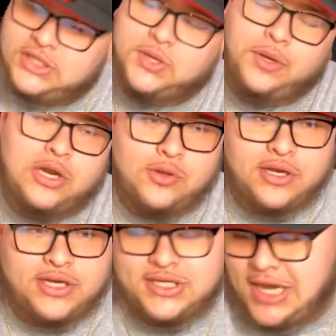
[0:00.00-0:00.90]
So we knew
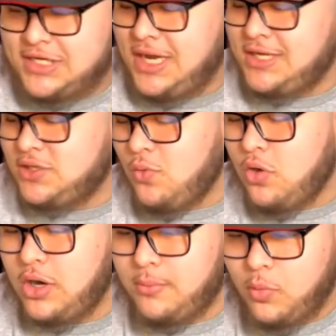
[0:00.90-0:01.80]
that DeSean Jackson
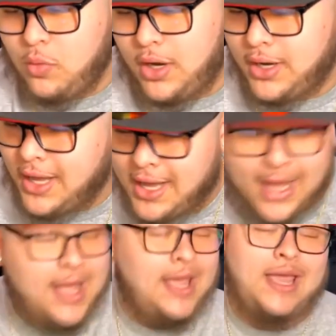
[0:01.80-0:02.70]
wore number one.
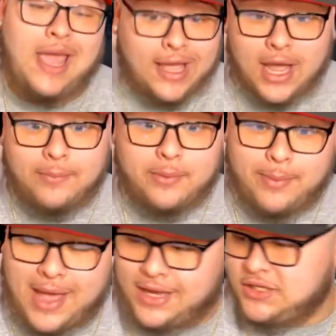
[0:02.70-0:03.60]
He ain't coming
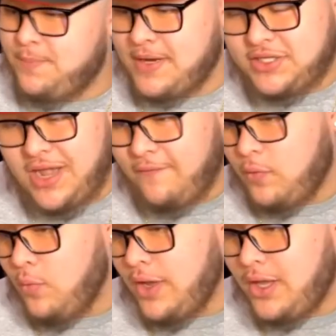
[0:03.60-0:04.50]
back, especially
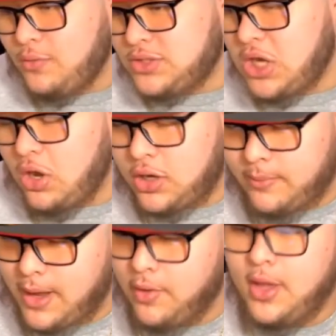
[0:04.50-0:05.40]
after what he was talking
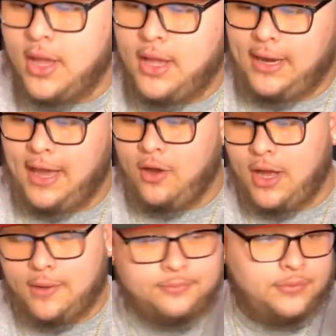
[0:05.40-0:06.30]
about.
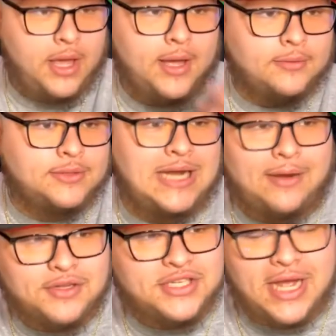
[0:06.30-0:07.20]
Now,
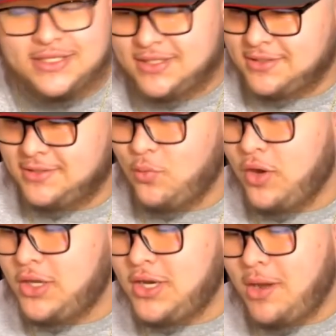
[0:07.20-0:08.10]
Tyron Johnson
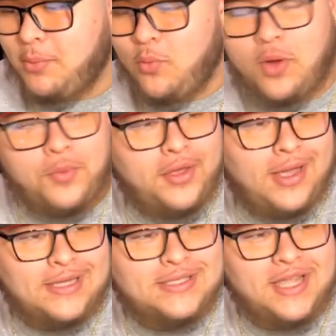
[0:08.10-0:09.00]
wearing the number one. What do you
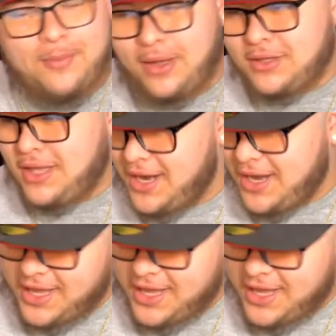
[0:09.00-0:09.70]
guys think about that?